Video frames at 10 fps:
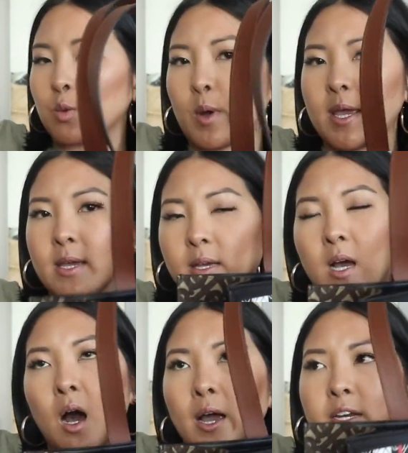weigh
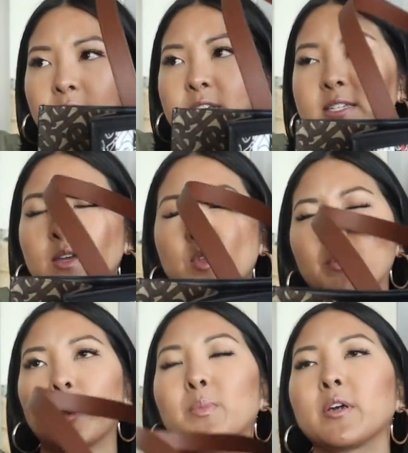kind of the same. The
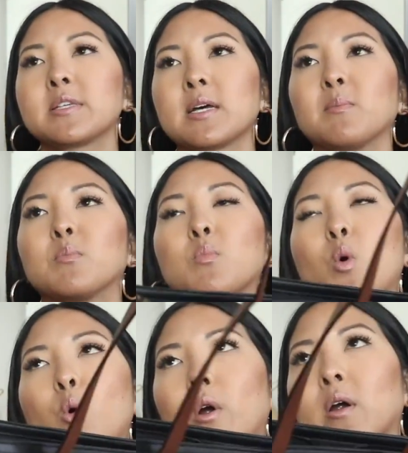Burberry's
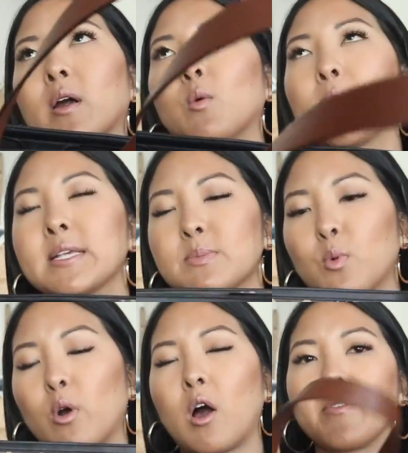weighs
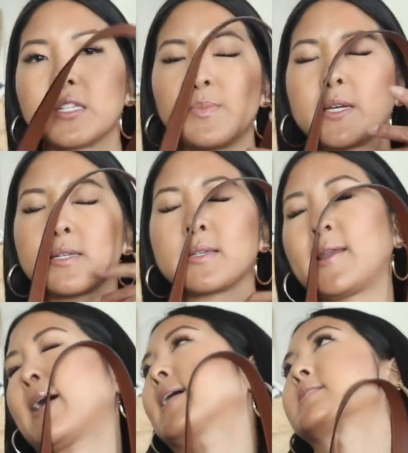more, obviously, because it
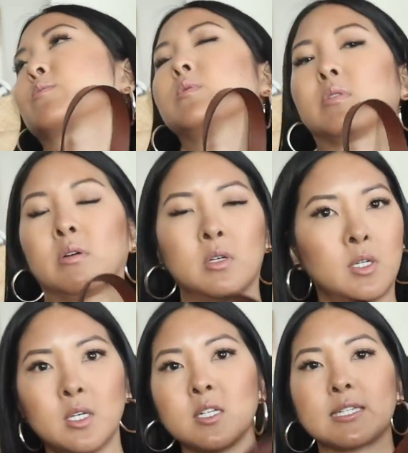has,
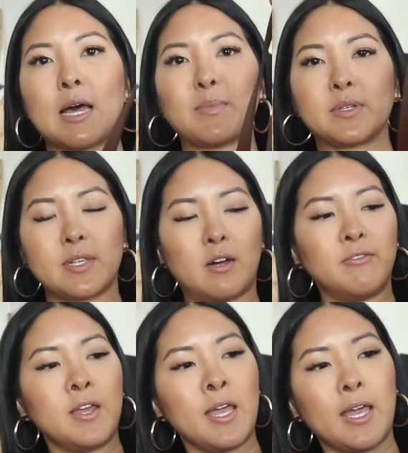slap myself,
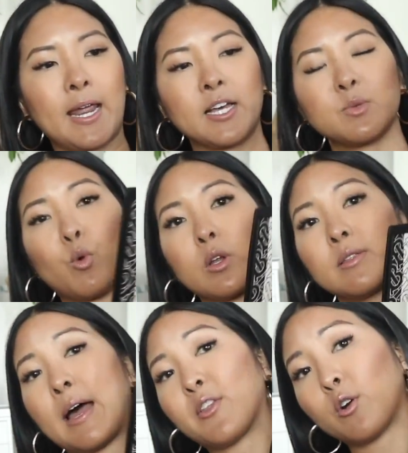it has more
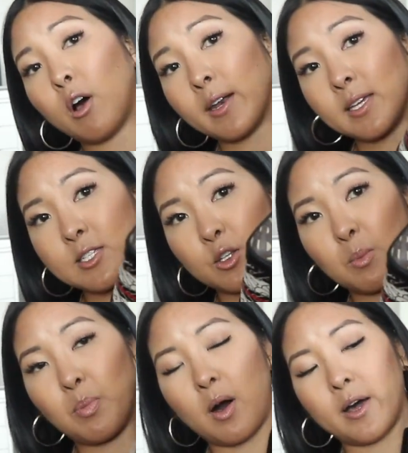leather on it, so the
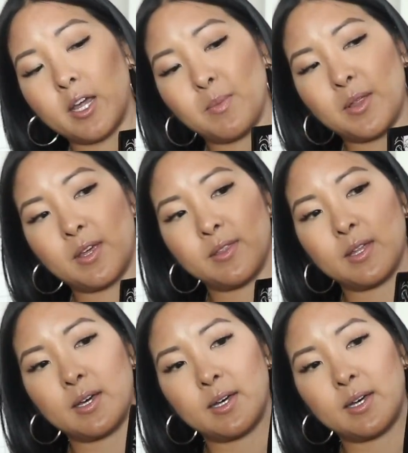bottom and then